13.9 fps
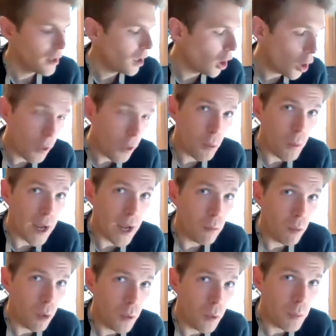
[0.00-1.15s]
Along the way,
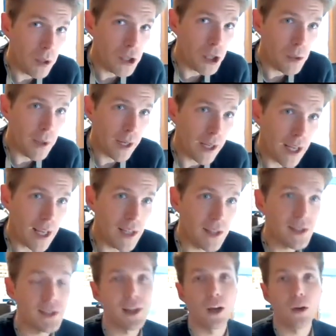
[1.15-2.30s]
what we will be doing
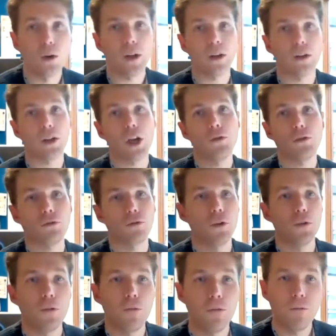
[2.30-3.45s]
is I will go
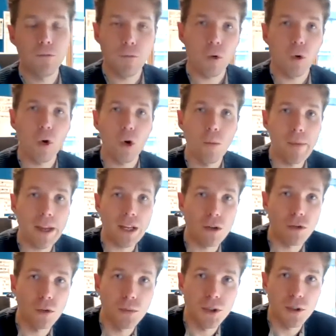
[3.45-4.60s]
through the 4 main
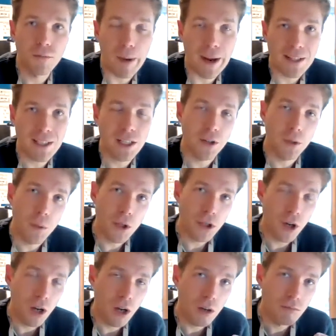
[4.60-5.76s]
groups of bacteria, which
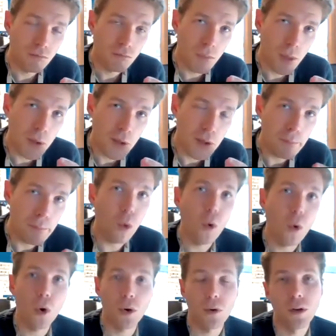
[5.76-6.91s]
are the most
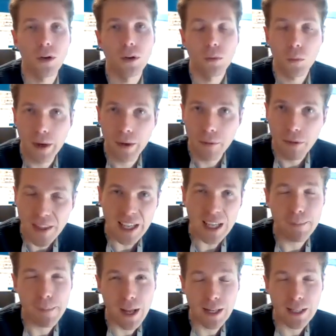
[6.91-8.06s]
important when thinking
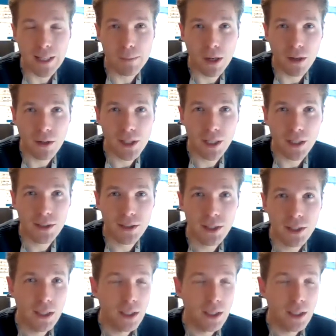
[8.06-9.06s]
about antibiotics.